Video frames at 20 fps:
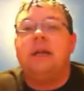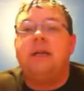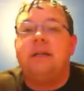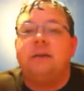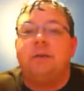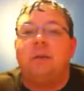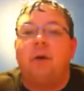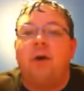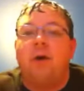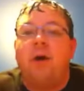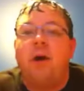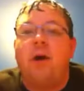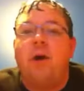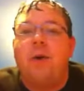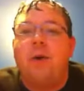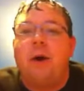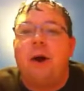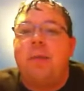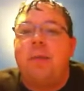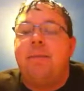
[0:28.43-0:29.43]

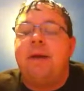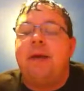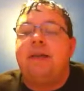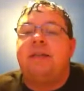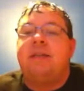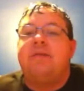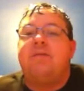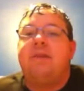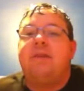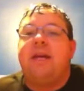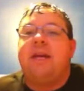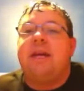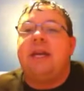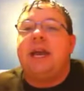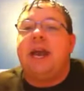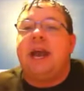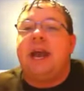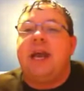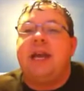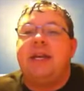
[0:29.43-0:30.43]
tomorrow, uh, Best of
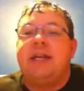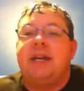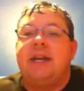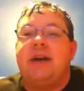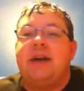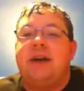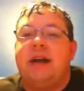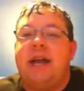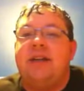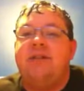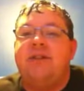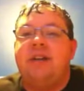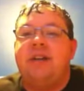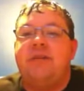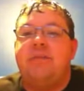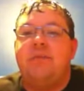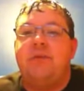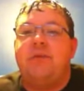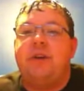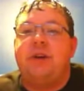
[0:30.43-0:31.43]
Me, and uh,
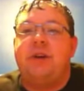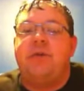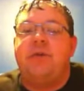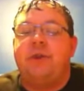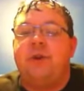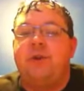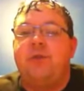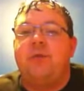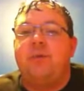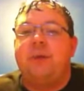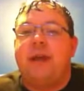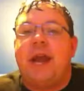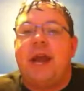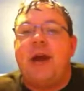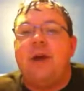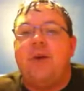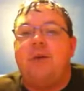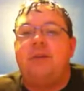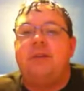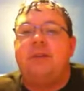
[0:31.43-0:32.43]
AJ's movie reviews will be
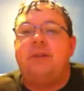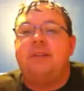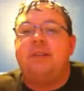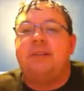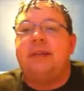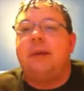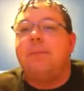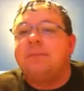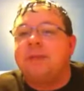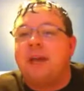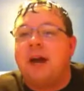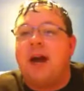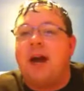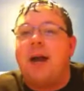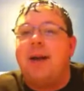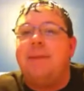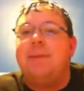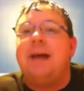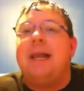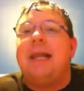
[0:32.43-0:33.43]
out
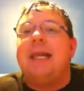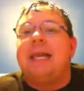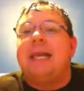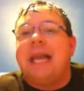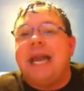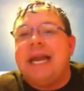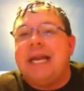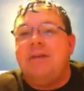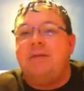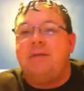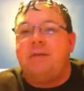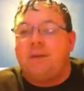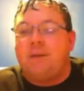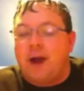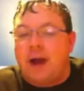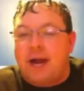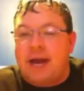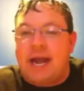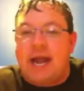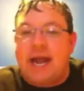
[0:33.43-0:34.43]
sometime late
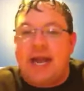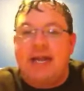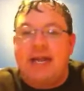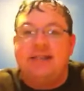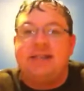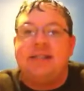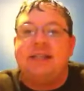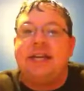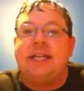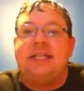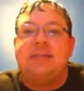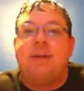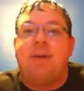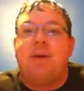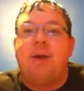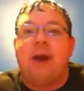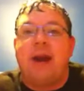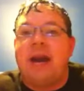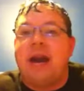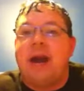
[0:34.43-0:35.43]
Friday because it takes
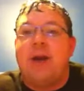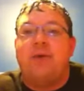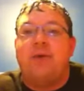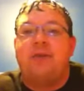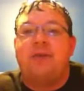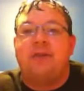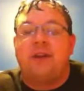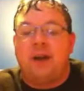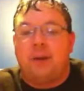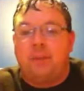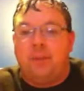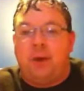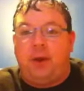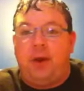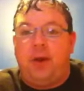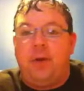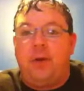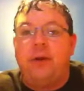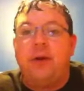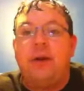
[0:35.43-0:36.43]
about eight hours to
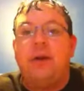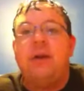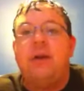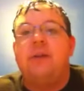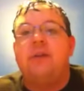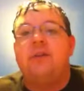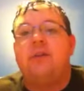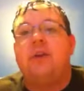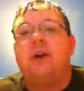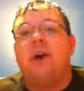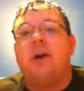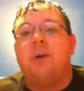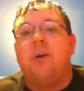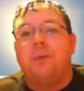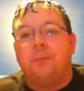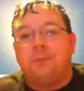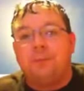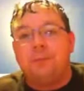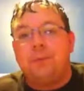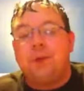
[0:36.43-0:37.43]
upload.
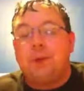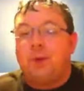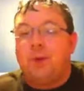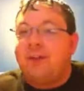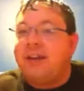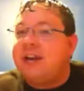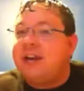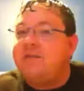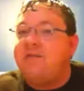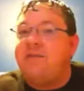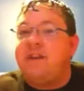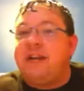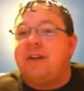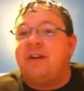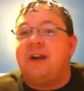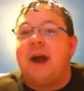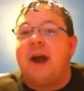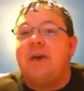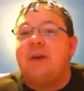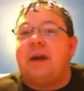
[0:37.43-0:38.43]
So once I can
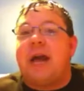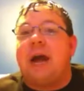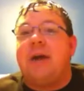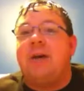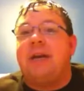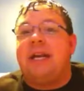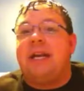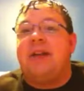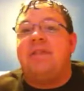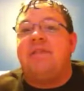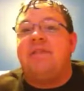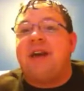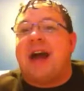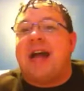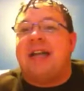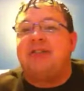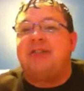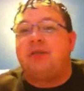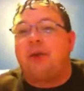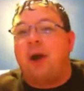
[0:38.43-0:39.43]
figure out how to get a
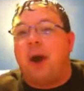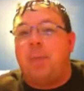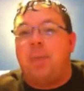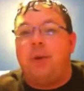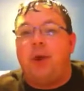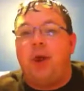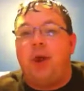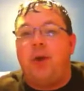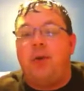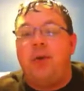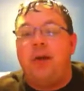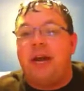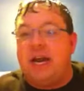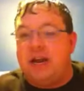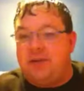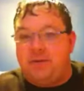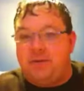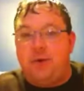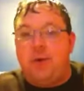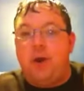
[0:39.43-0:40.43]
faster upload,
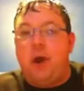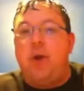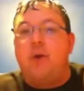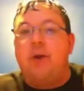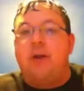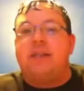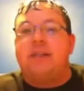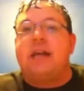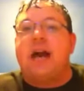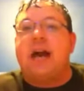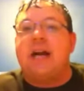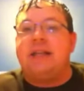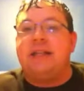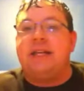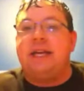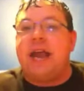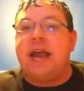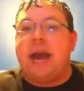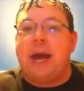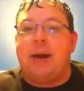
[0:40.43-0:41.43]
and if you know
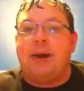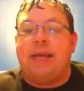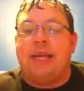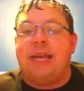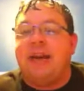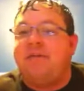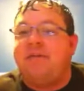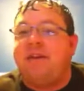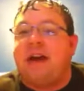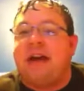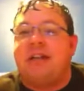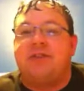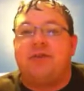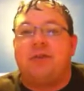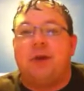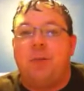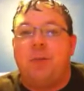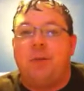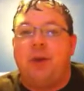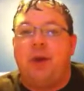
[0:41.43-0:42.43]
exactly how to get a faster
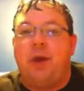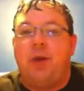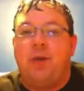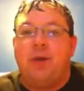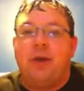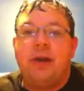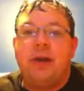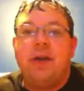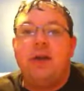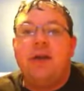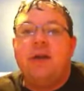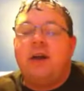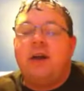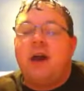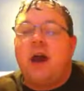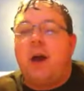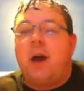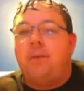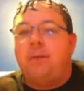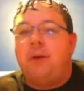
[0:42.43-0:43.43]
upload,
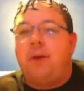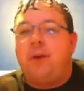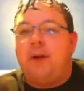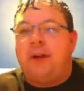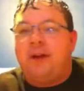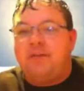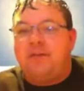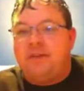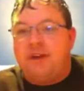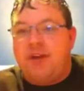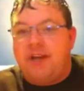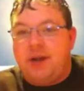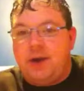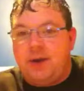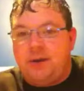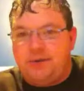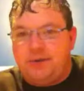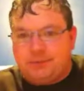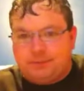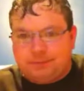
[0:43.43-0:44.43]
uploading
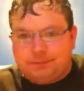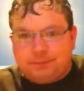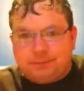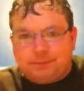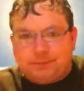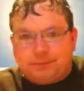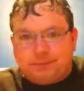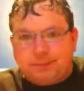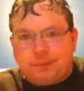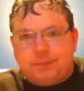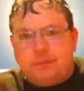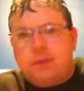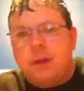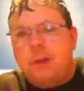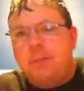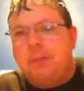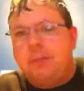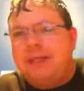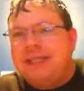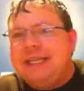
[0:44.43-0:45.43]
videos,
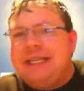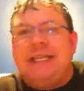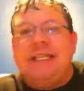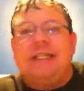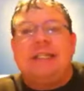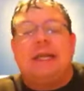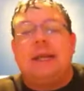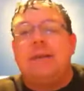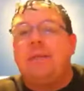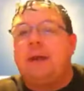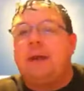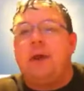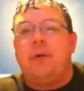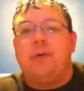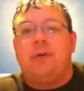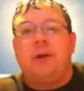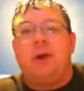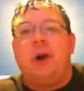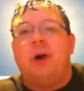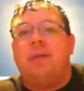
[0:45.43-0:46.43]
please let me know
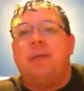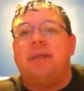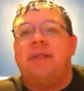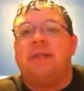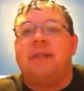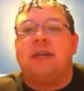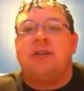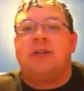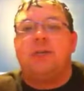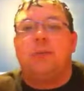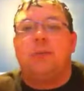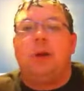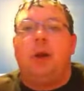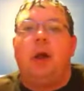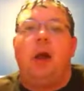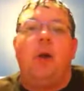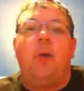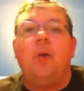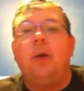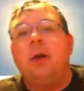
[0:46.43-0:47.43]
in the comment section
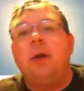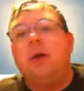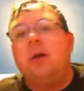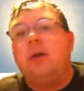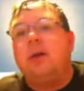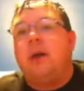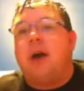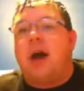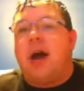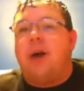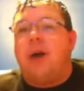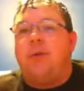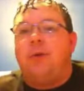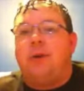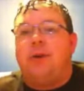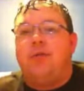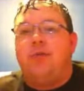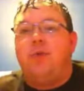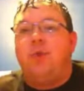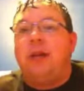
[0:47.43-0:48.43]
below. I
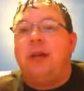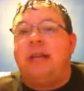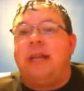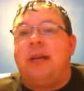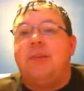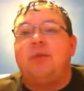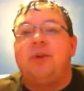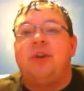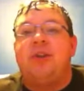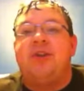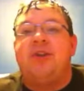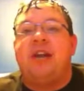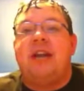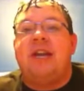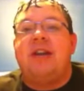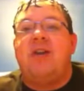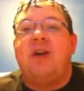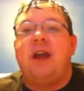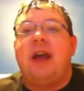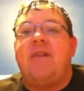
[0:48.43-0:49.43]
would really
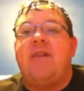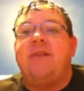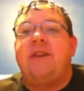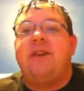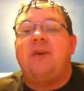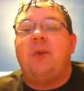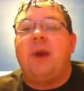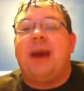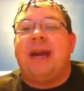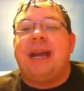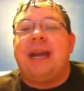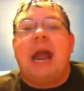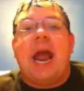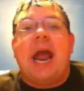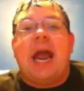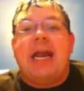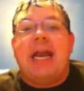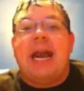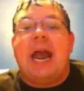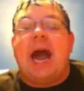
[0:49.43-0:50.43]
appreciate not having to wait
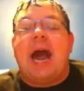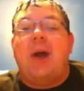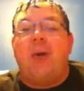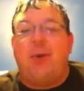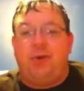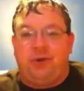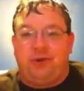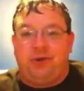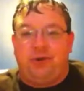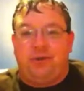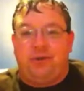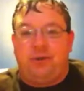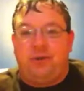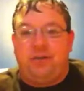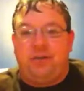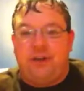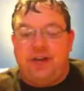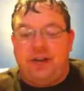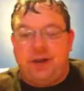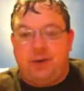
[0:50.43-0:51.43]
eight hours for
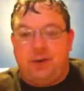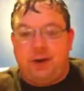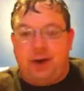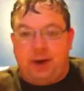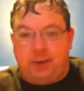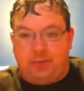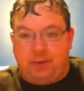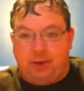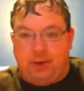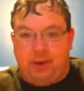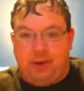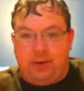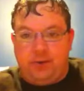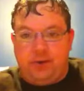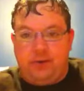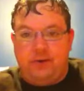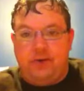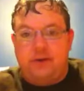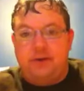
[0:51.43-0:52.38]
a video to upload.